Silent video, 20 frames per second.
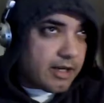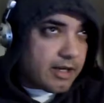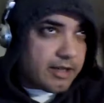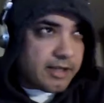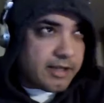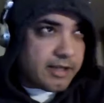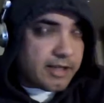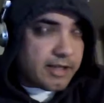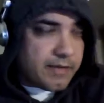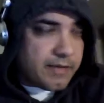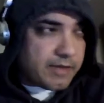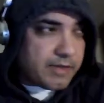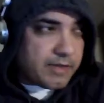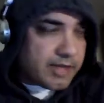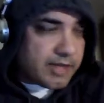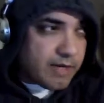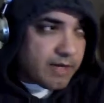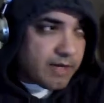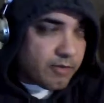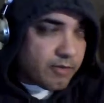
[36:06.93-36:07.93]
I think Davis
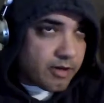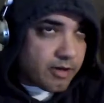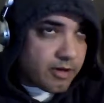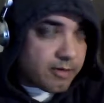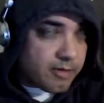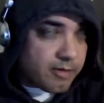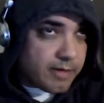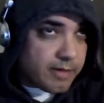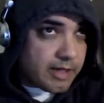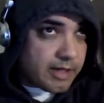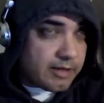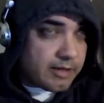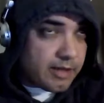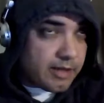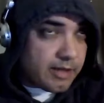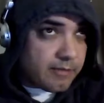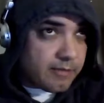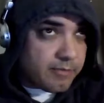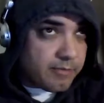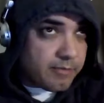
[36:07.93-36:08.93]
can outwork him and, and, and